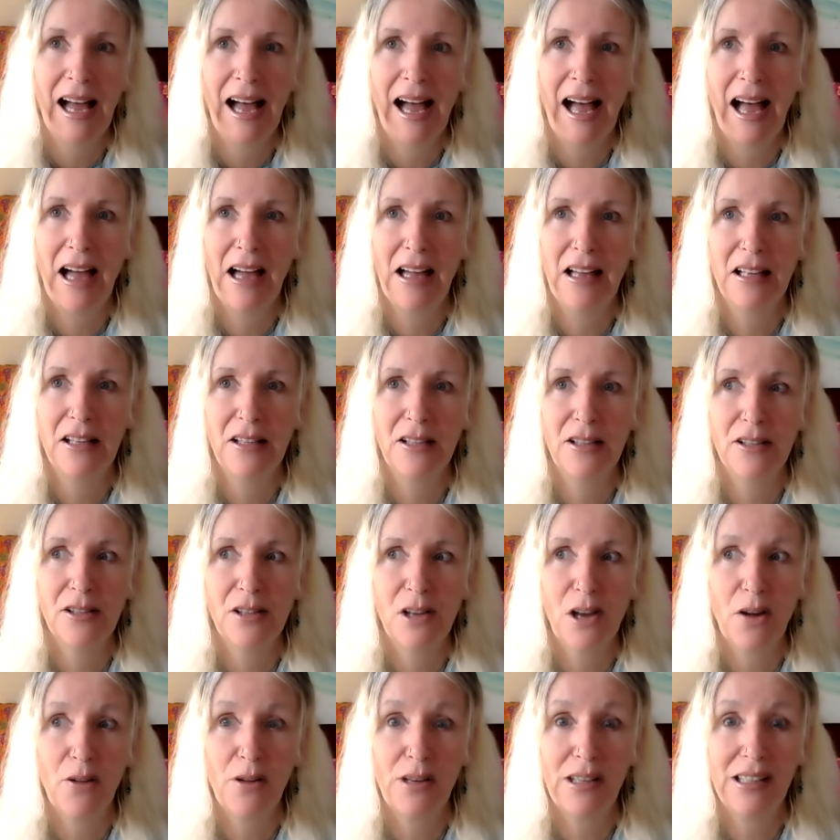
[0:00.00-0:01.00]
And
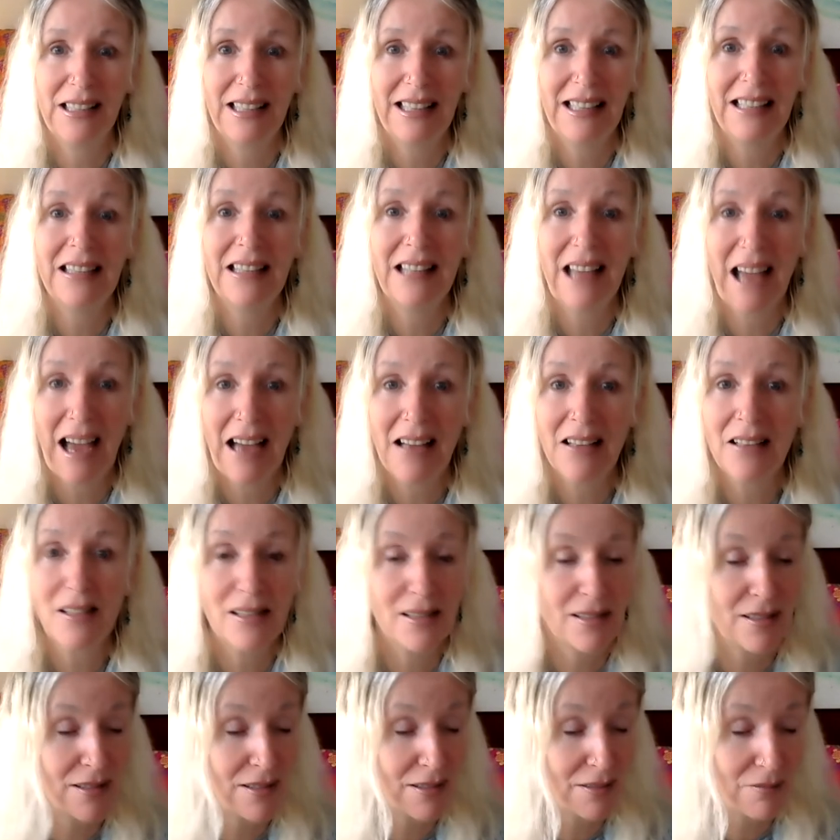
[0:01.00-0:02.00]
currently,
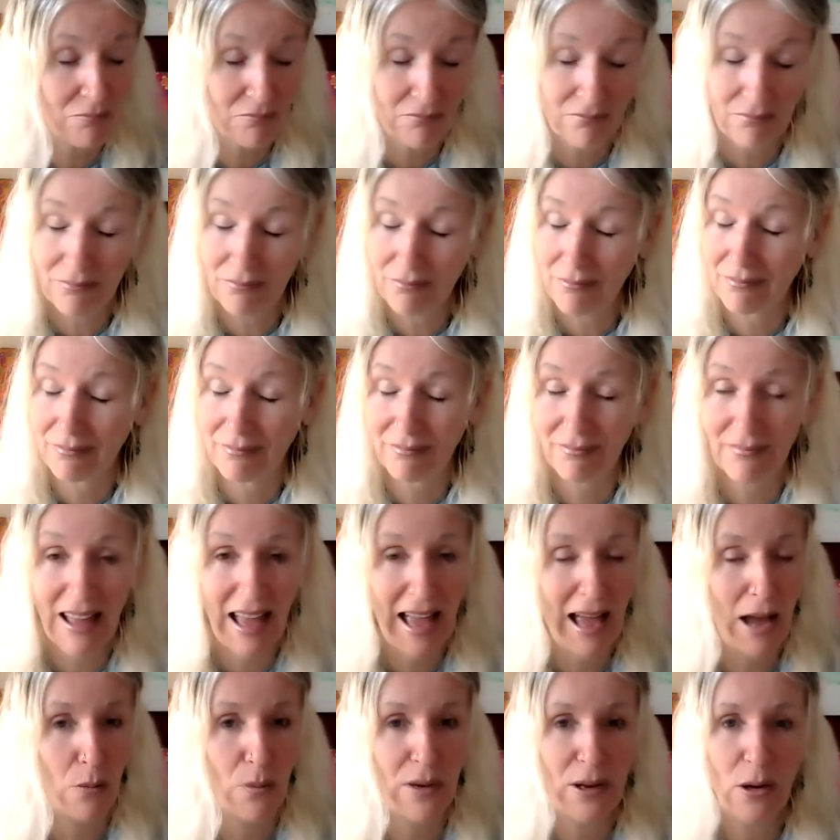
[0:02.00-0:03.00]
that's
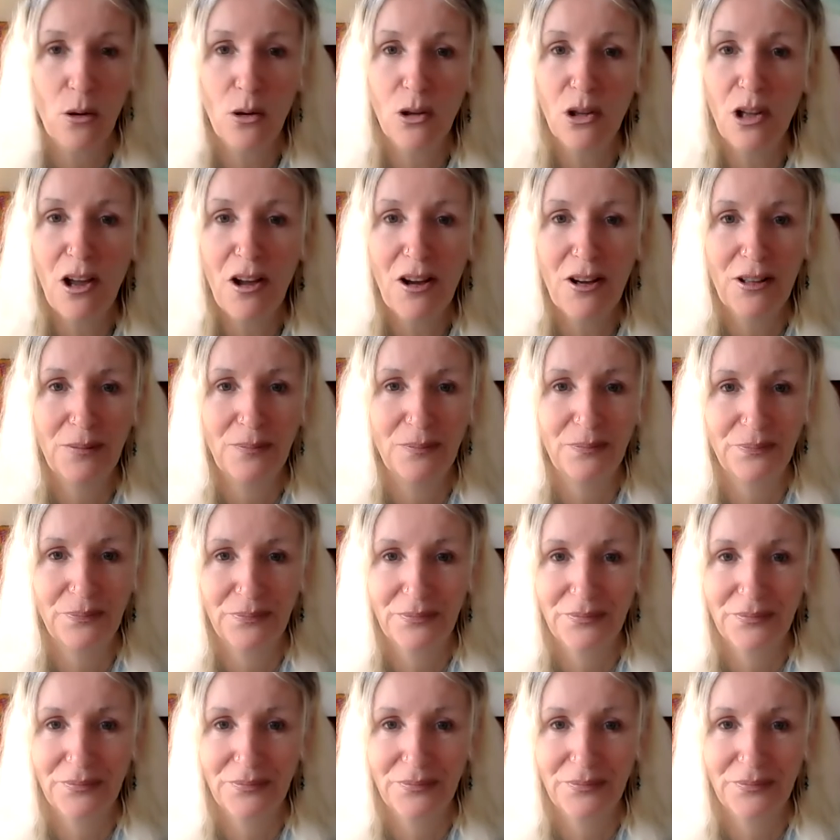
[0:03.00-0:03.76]
how we all learn